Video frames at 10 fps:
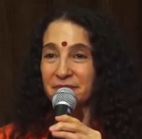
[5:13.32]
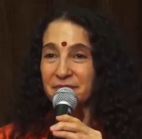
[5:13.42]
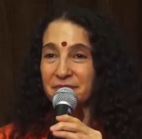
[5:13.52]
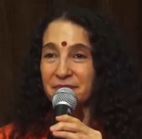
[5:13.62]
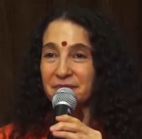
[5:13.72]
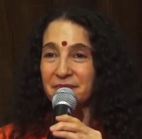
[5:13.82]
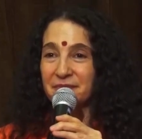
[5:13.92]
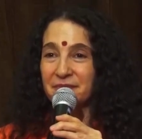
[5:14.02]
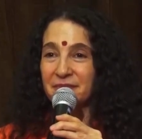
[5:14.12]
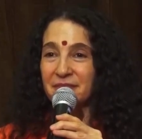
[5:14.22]

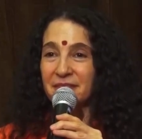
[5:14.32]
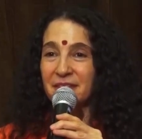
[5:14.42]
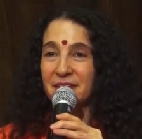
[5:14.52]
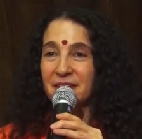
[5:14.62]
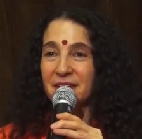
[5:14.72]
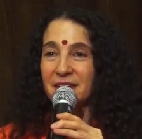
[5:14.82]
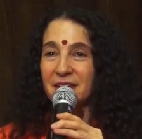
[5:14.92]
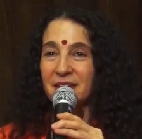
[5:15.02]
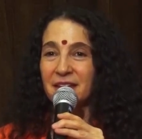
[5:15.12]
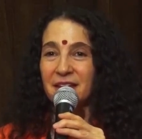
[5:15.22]

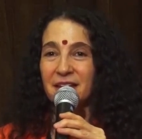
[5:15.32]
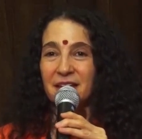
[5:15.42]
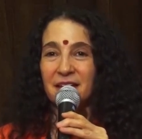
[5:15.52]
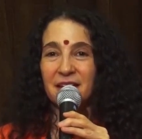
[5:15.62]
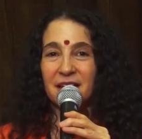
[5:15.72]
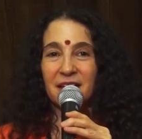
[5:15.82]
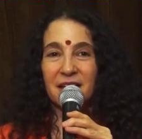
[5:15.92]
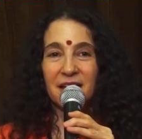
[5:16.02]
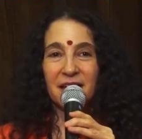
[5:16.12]
No one is speaking in this clip.